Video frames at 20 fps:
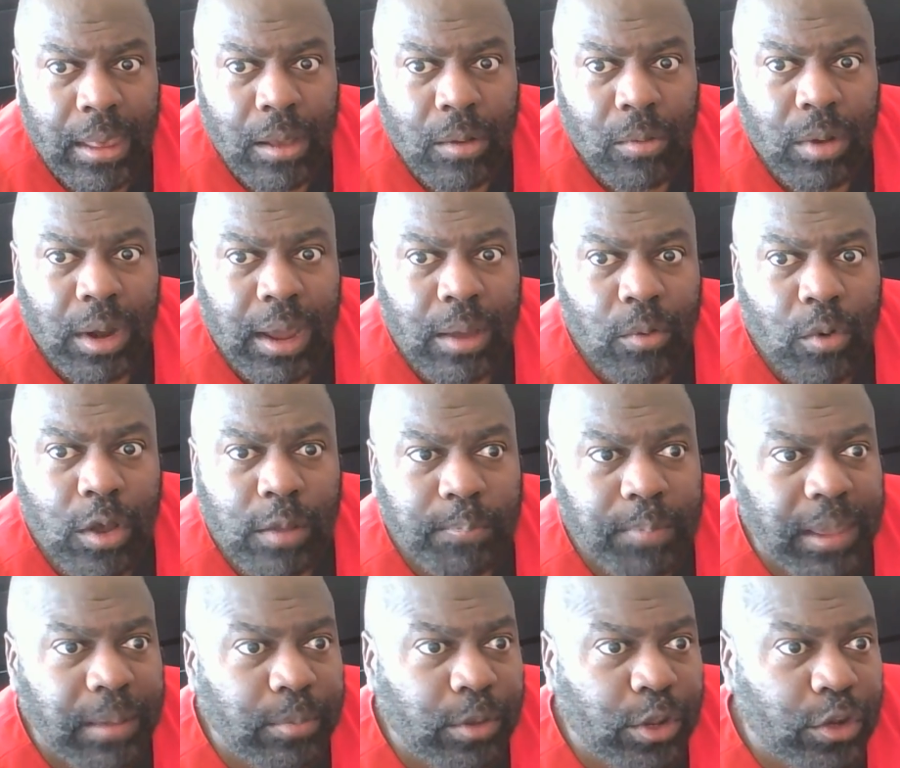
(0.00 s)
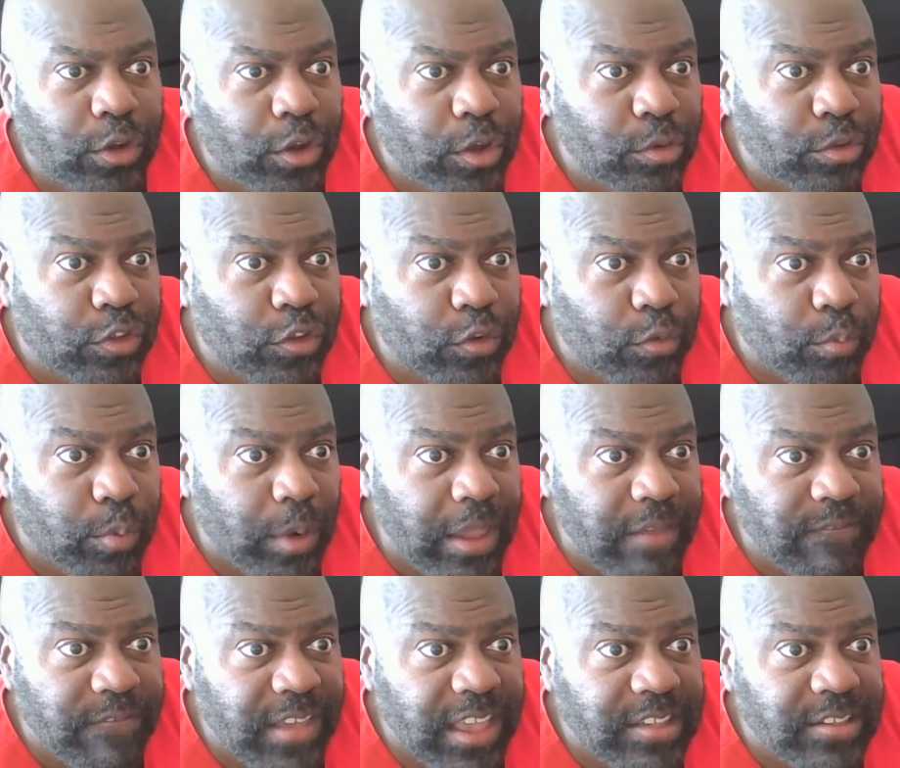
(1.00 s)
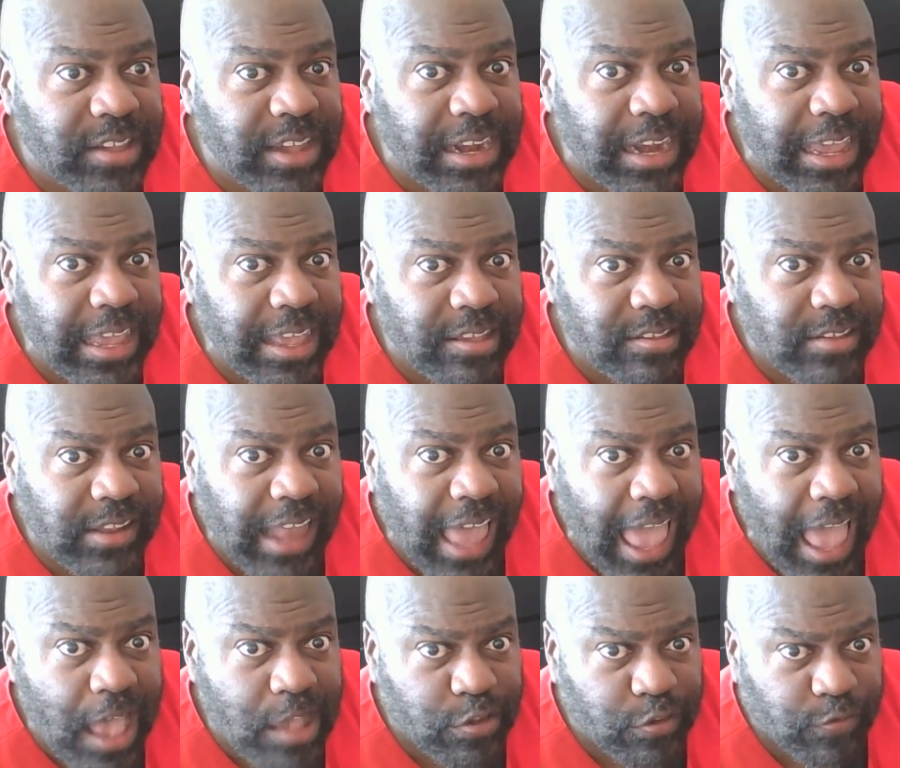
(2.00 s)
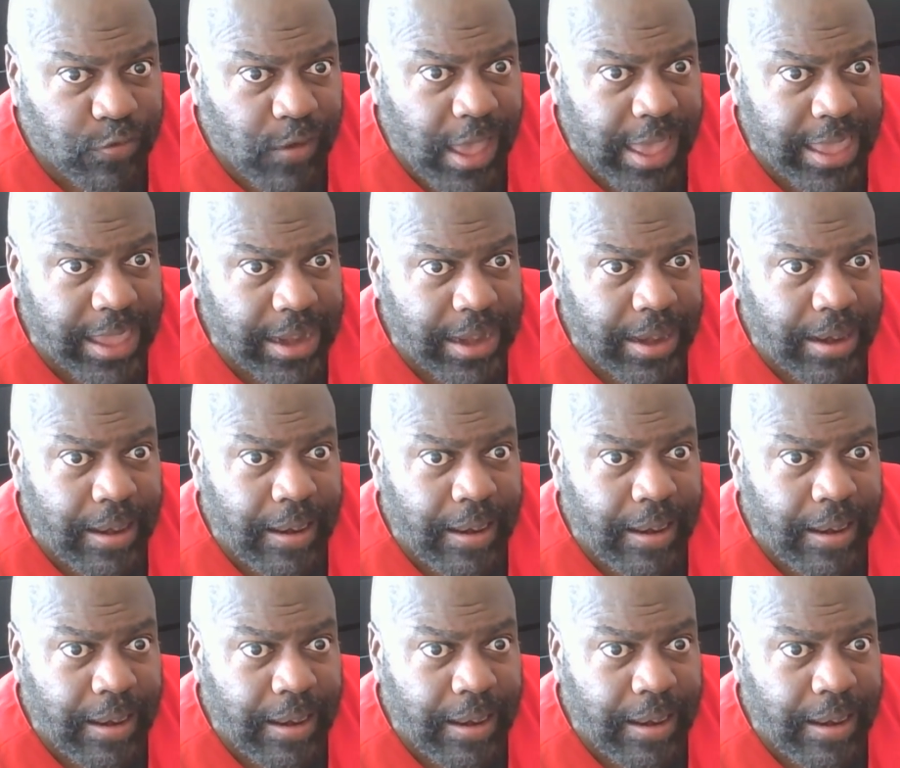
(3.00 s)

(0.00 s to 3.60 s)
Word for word: What I want people to do is to revisit his last fight